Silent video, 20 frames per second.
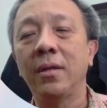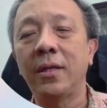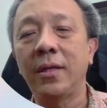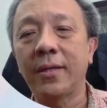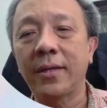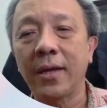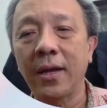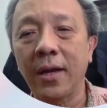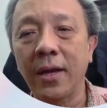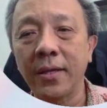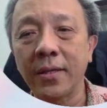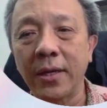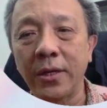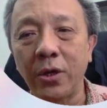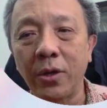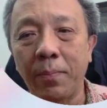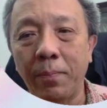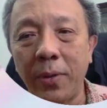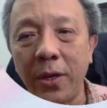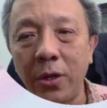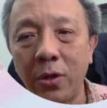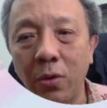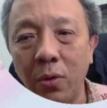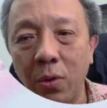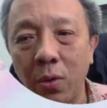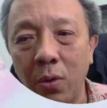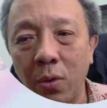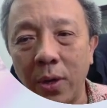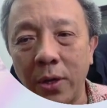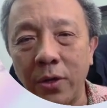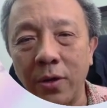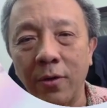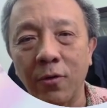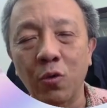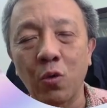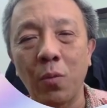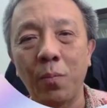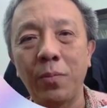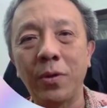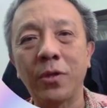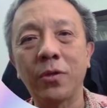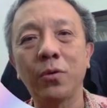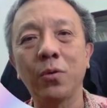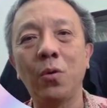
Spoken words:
Discuss, and you have PICO, and you have Scopus.